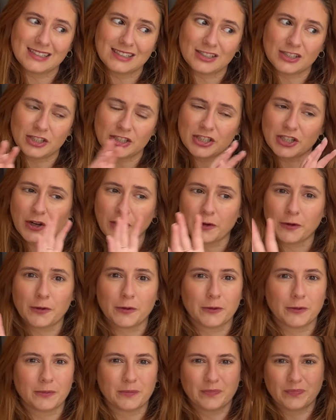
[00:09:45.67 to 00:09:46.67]

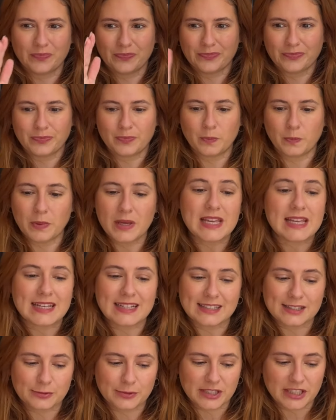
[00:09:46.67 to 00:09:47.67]
show
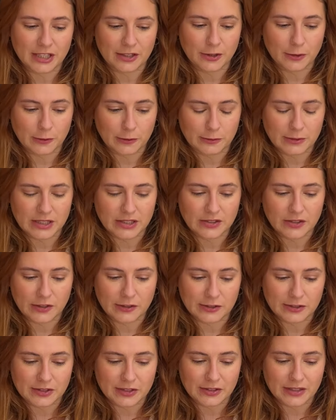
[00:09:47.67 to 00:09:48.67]
piece, which I thought was
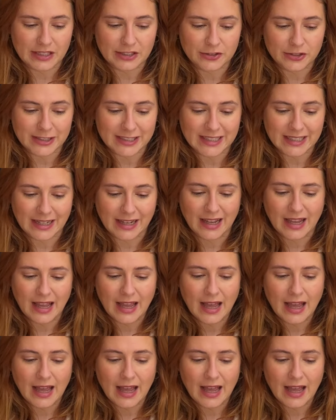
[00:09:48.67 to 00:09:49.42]
so, so interesting.